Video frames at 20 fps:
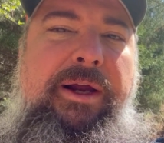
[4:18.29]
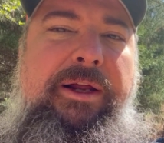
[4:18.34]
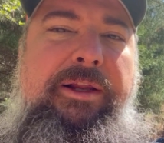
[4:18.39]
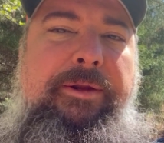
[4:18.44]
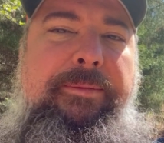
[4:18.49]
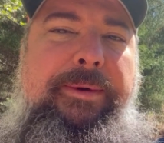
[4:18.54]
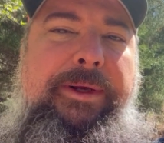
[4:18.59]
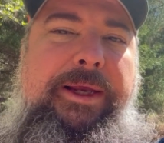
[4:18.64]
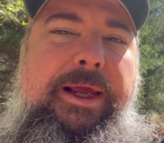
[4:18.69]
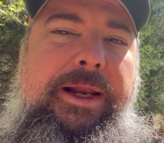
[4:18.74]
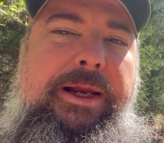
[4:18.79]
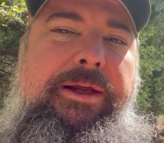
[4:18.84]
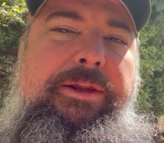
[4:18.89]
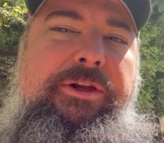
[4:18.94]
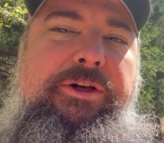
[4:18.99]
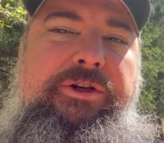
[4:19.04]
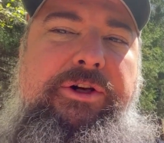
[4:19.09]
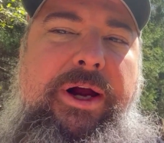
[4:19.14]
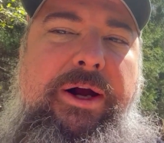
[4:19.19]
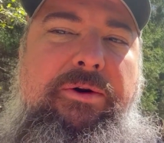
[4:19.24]
The beginning of the
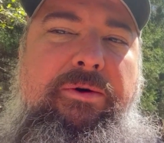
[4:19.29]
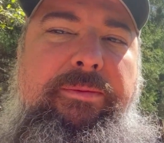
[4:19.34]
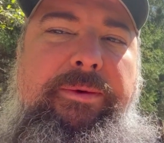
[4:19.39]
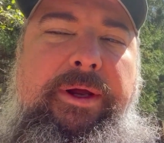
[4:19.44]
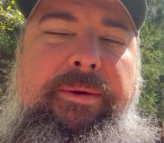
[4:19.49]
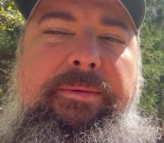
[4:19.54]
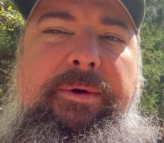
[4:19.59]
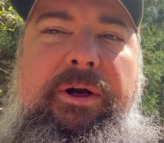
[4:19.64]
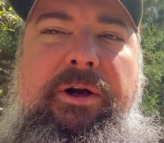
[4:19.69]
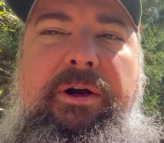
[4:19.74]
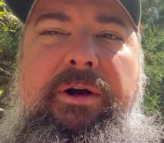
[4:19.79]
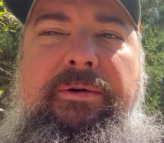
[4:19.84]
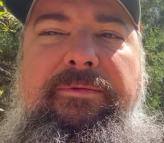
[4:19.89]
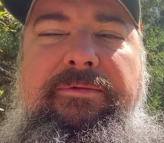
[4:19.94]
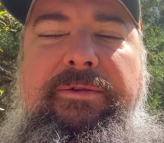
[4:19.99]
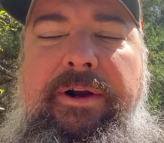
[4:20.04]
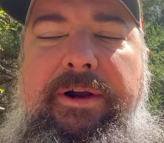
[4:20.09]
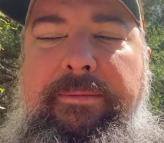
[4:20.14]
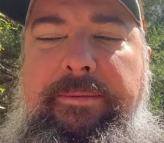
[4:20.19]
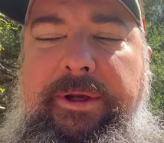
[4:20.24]
track will be up here in
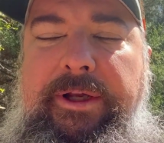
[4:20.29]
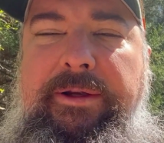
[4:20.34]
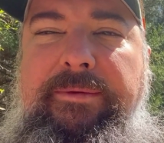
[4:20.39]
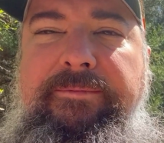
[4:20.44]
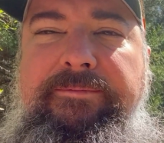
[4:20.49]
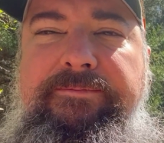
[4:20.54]
front of me.